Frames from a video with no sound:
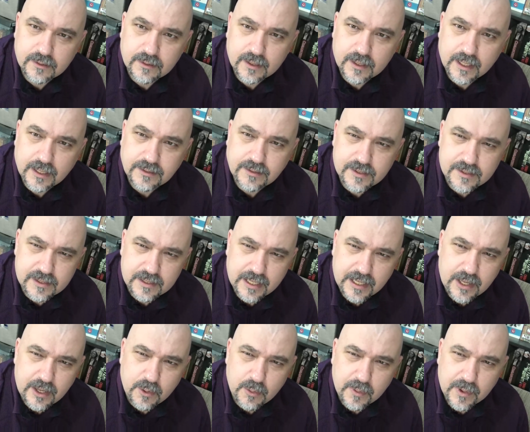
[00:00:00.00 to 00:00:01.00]
It doesn't let
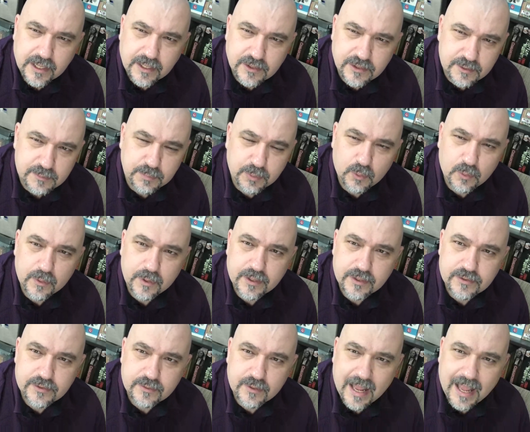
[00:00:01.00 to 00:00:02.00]
you explore
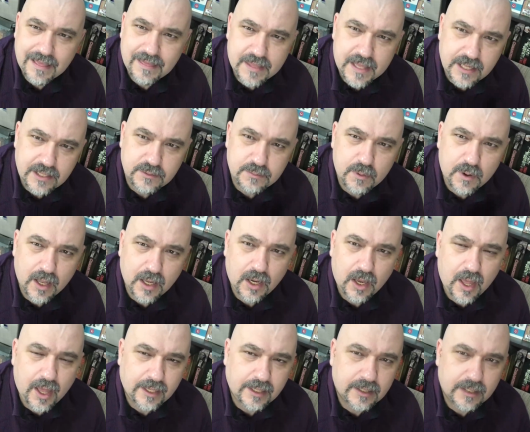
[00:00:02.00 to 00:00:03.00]
history. And that's why I
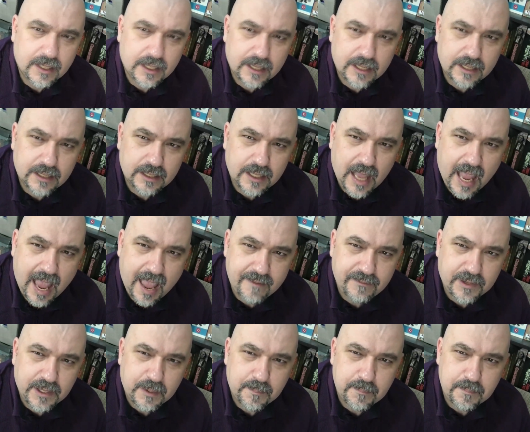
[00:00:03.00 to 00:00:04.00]
like
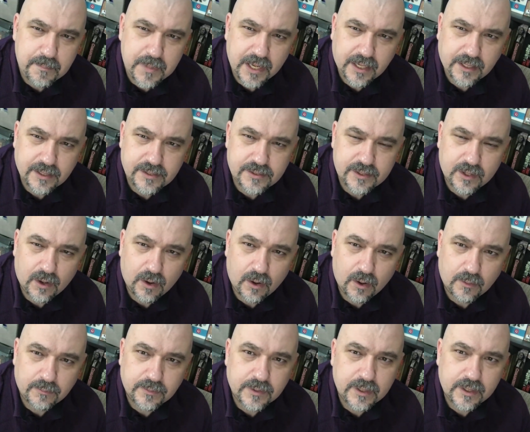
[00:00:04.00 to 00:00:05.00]
having a mix
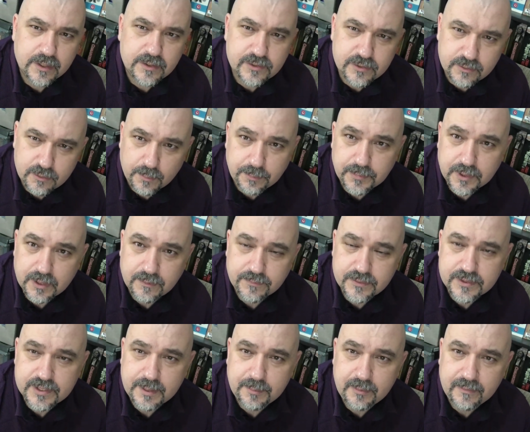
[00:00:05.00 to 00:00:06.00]
of scripting for
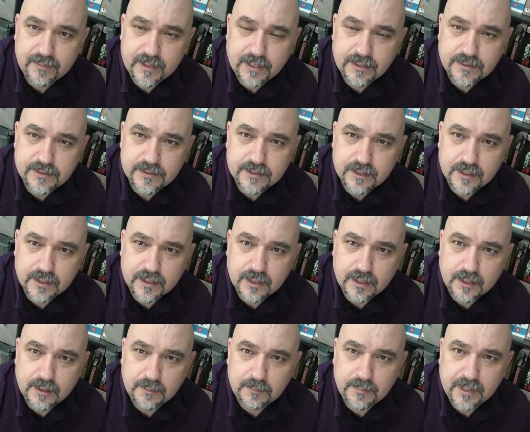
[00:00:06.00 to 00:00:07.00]
some events,
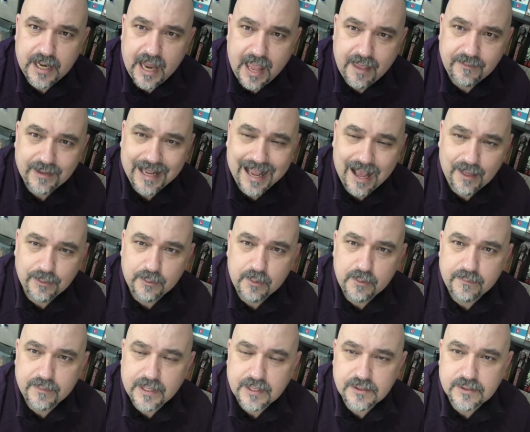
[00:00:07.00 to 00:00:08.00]
but having other
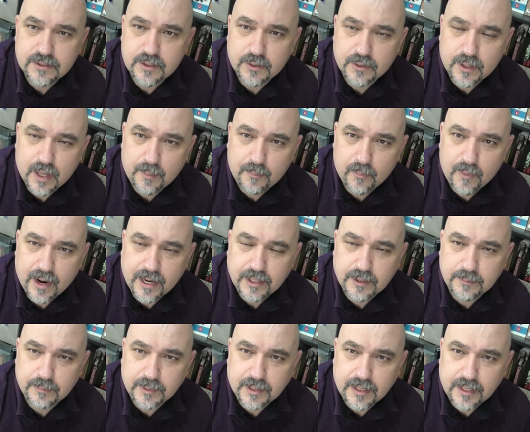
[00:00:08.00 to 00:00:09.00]
events turn up
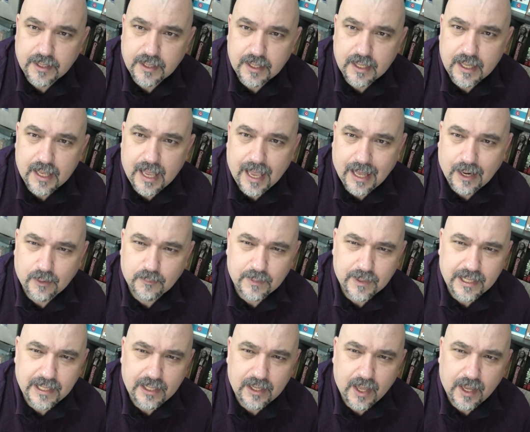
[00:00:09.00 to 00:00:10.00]
randomly. And I
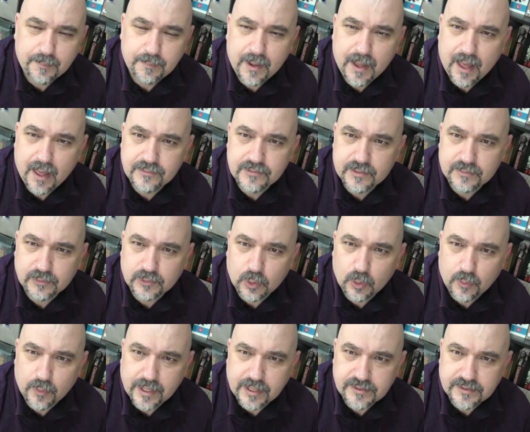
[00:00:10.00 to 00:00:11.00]
really like Paths of
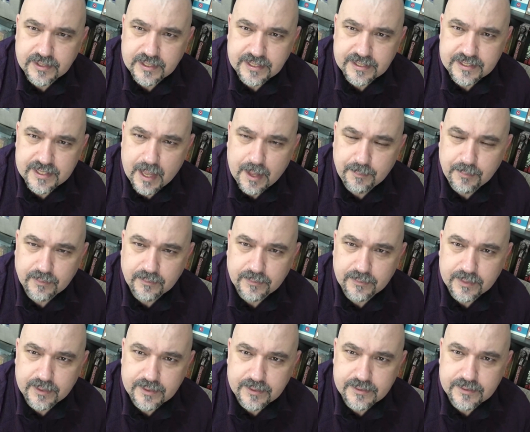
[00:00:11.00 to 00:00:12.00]
Glory as an example for
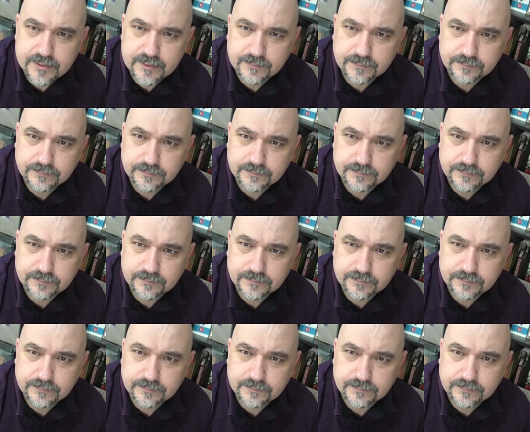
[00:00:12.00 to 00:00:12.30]
this.